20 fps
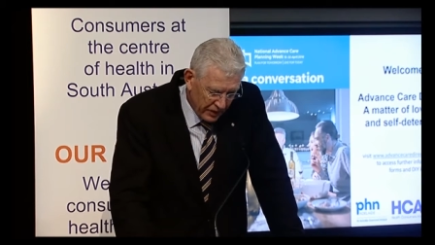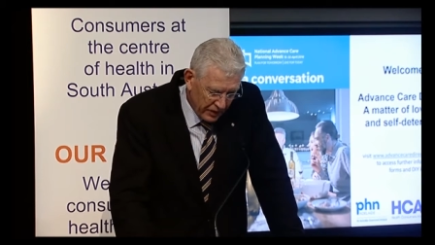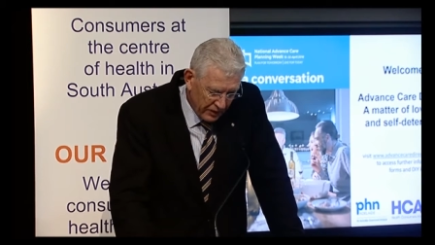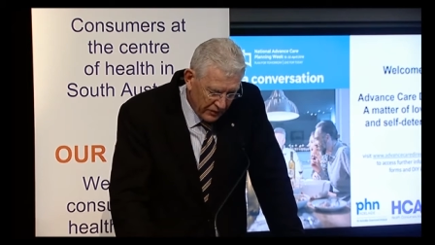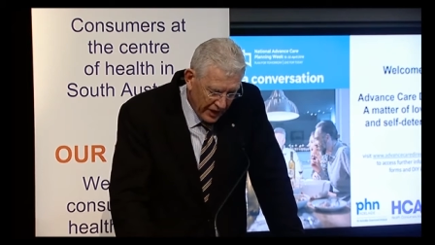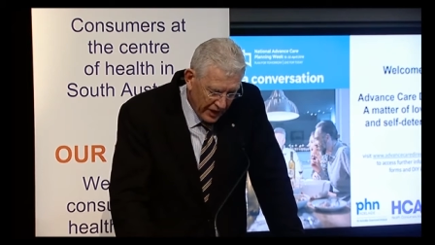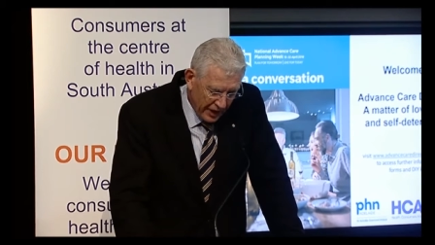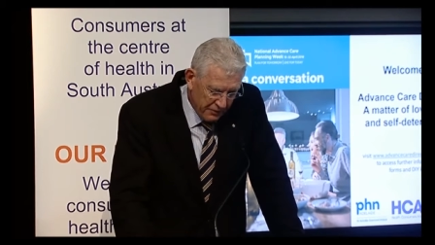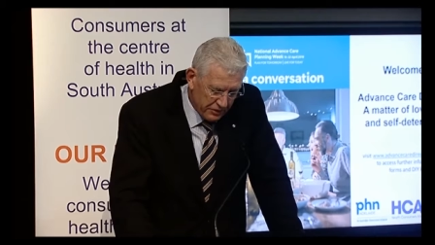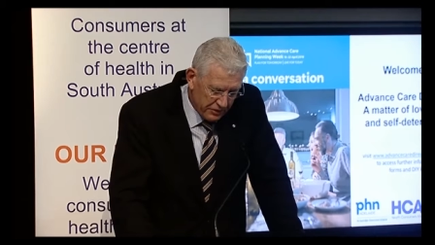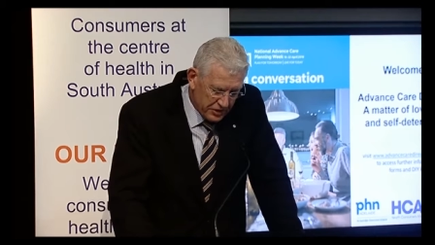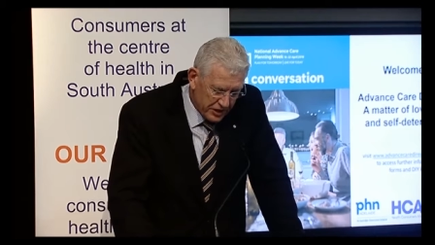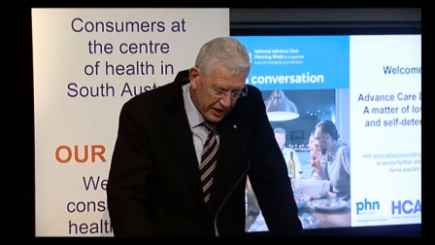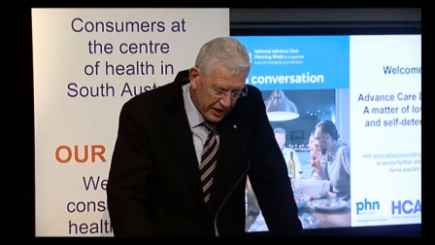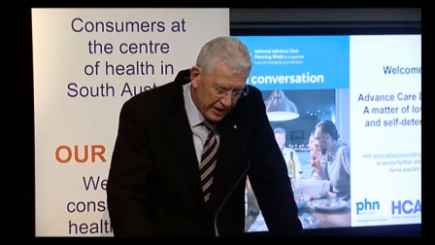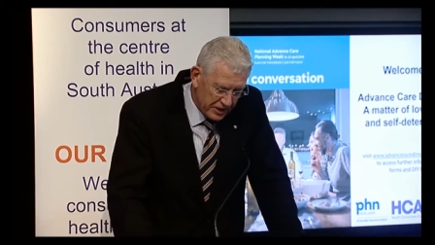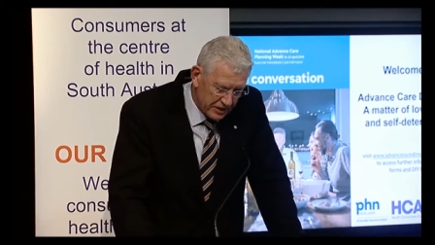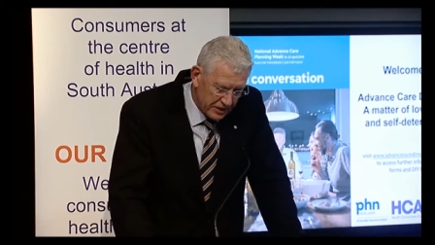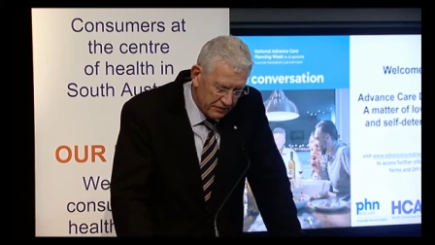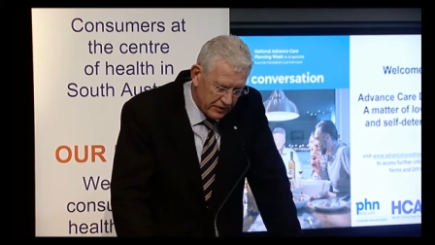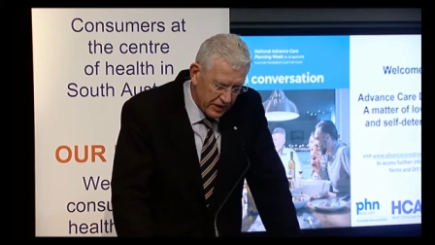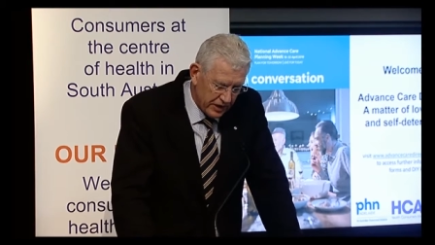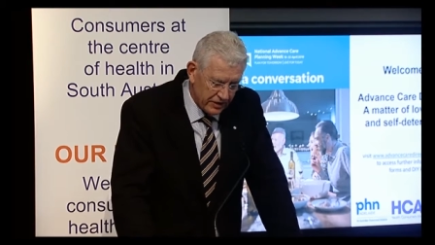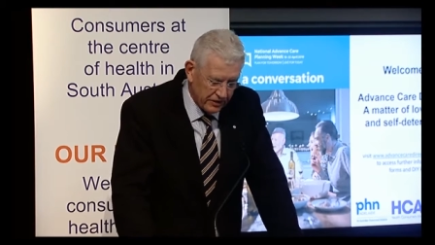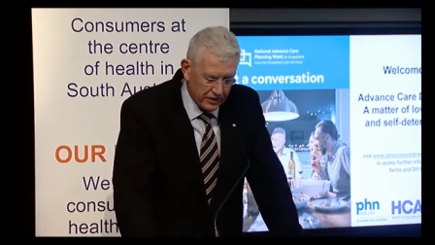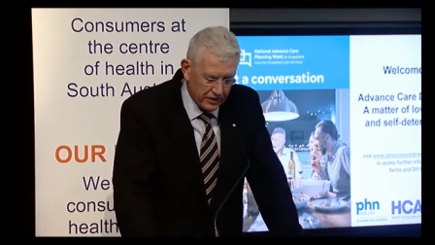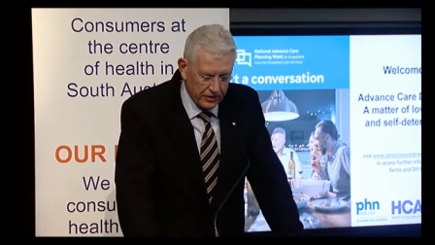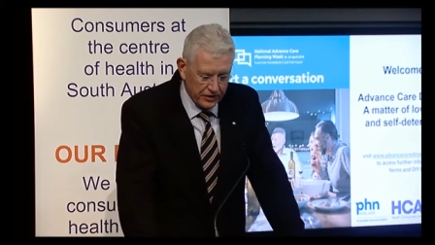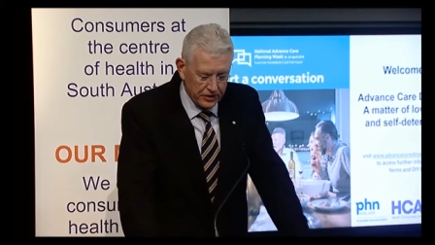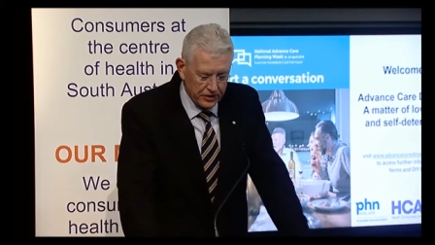The average age of
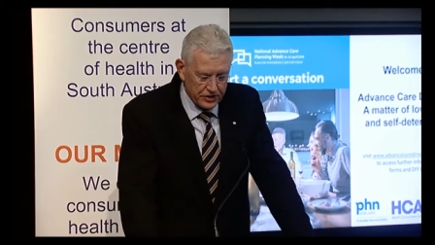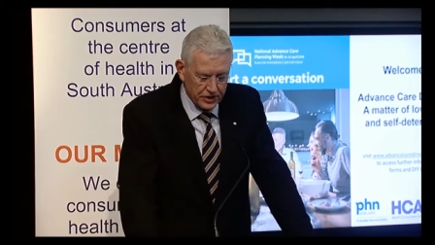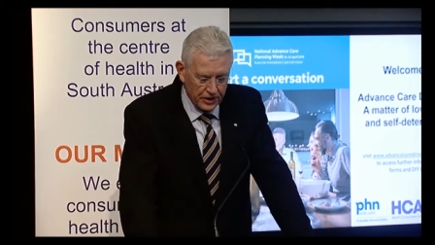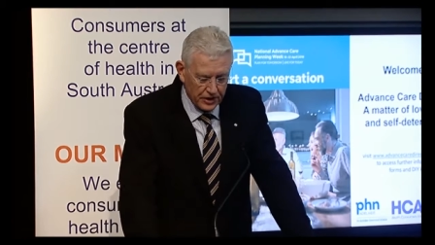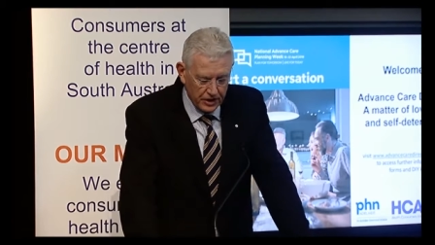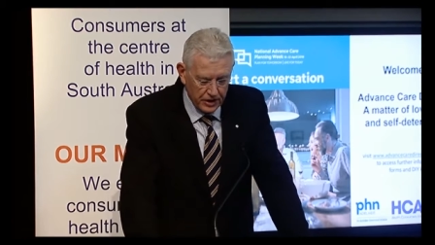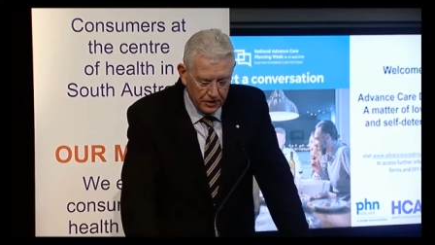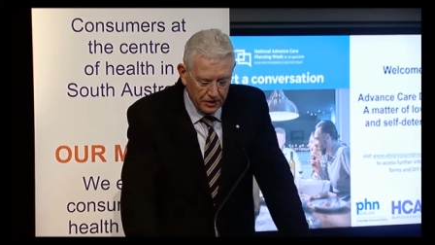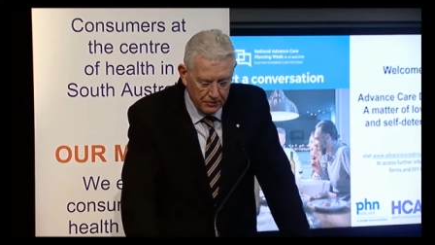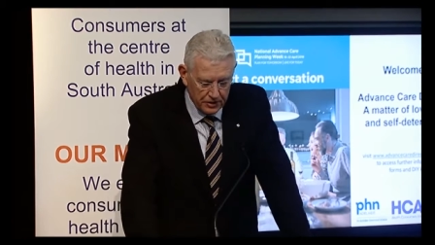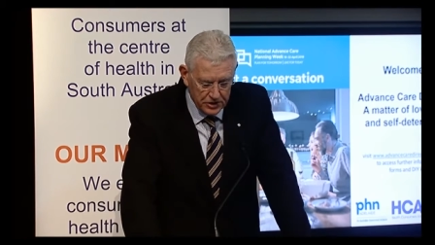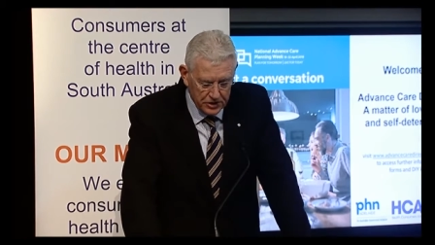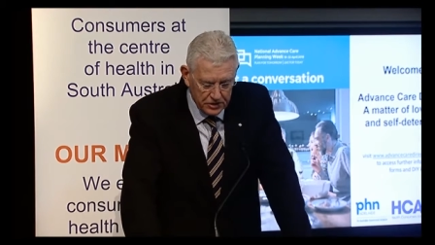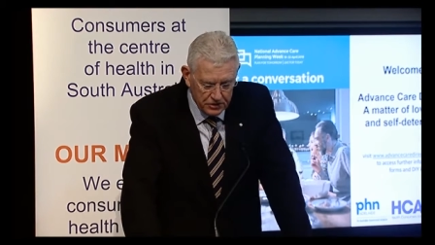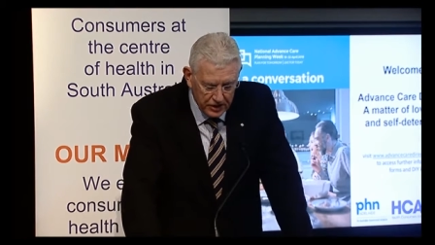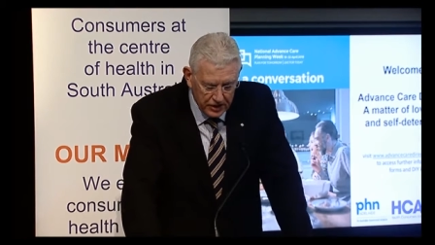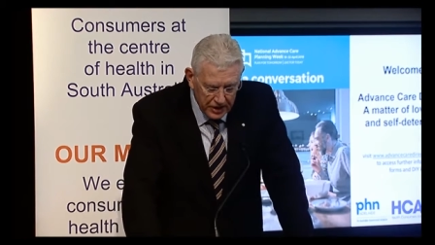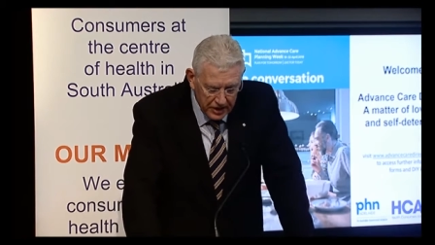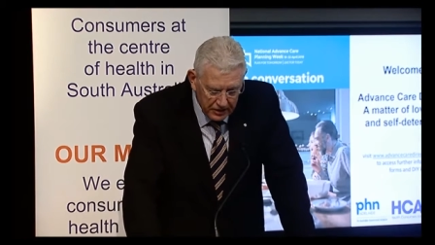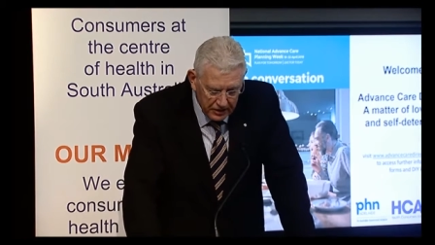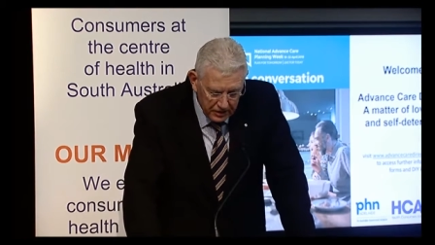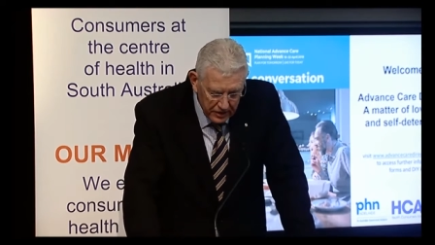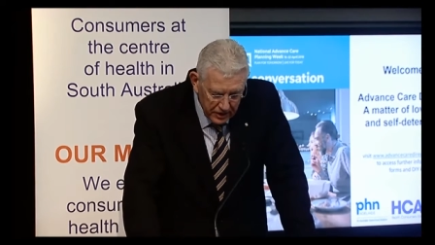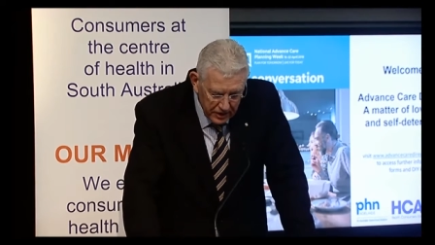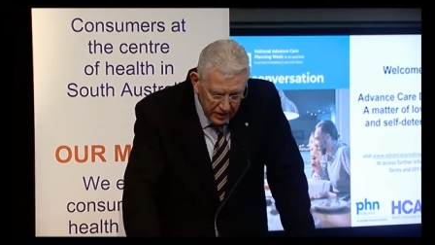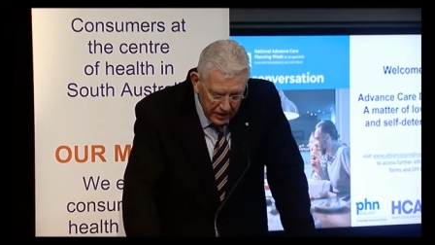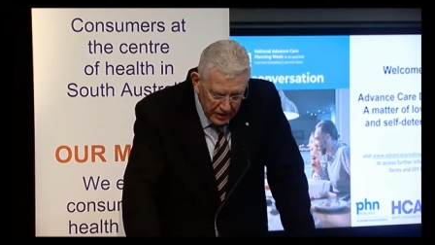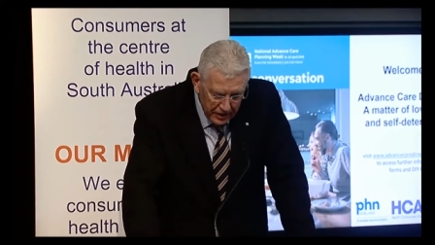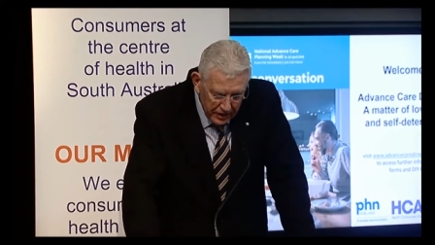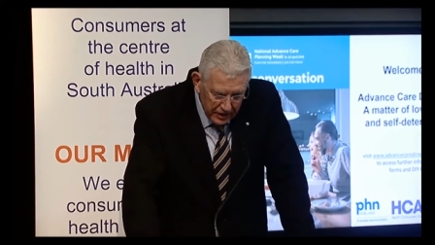entering a nursing home in Australia
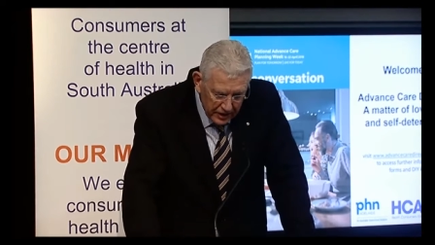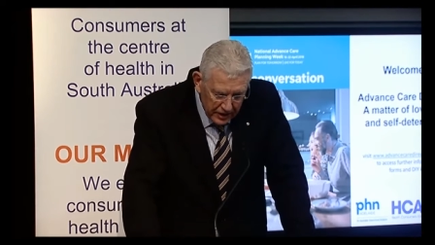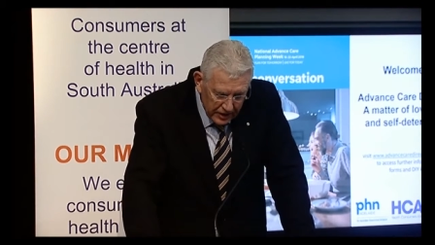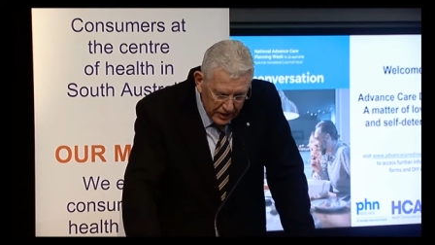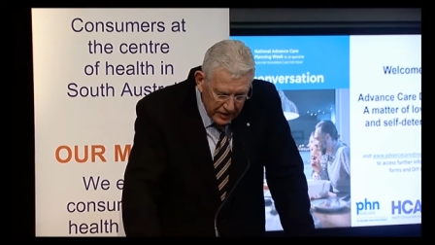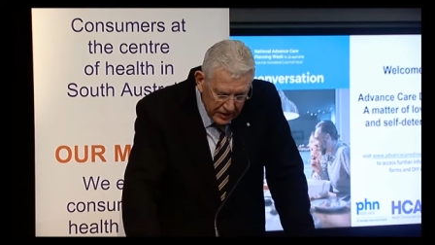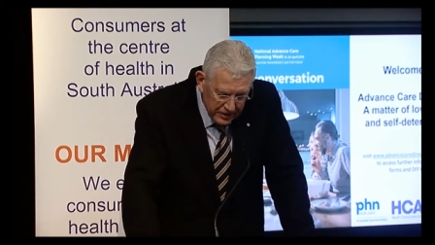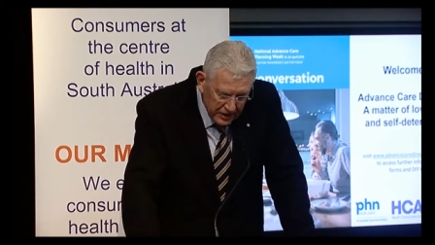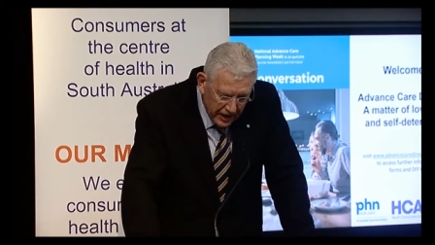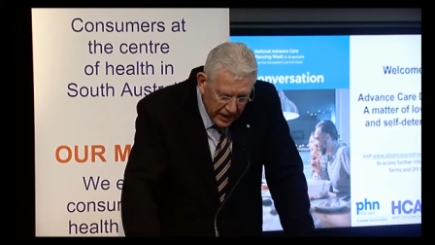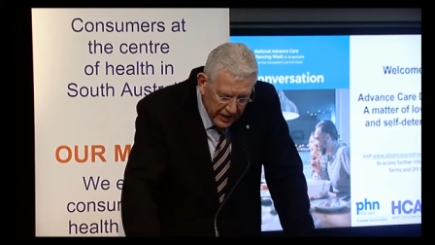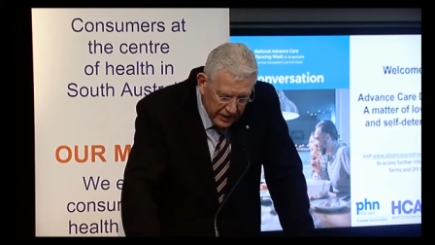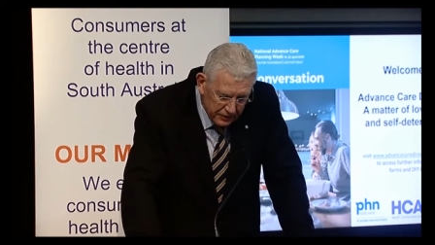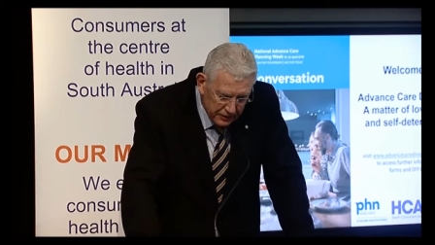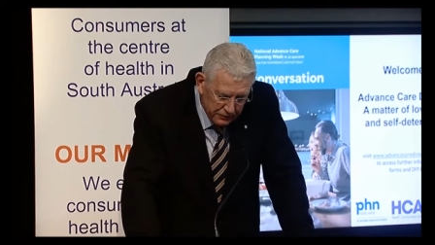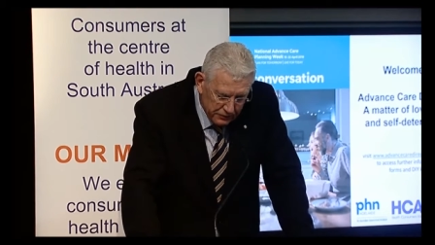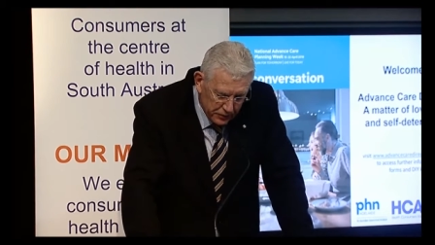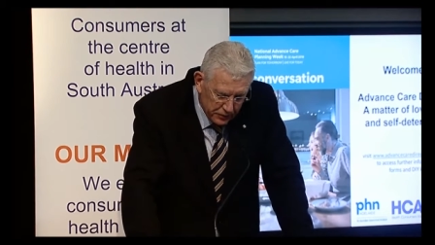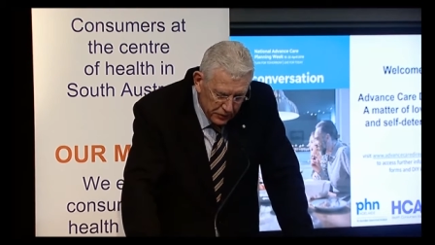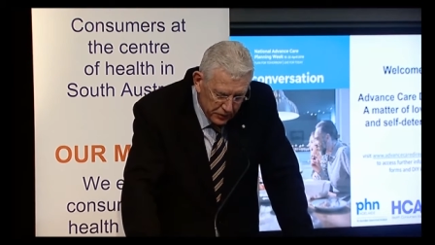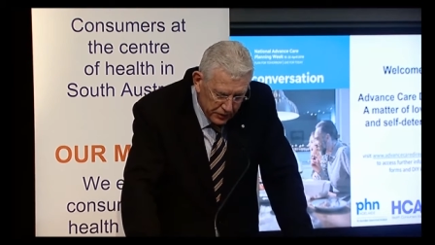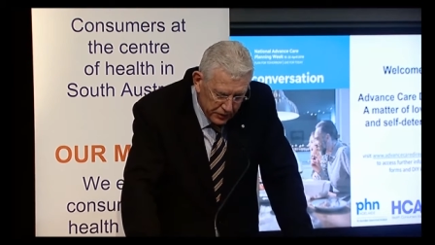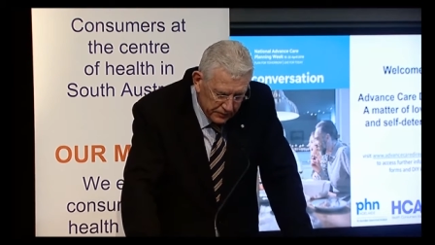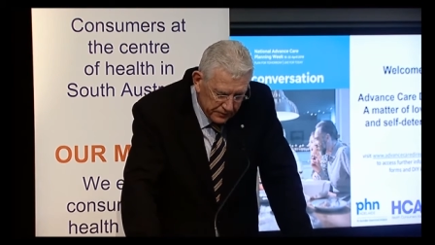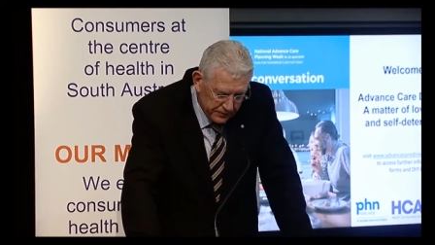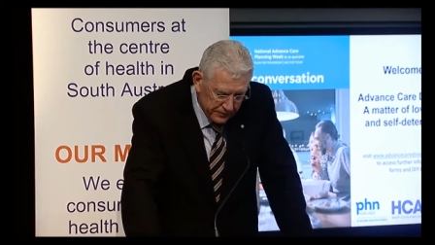is 84.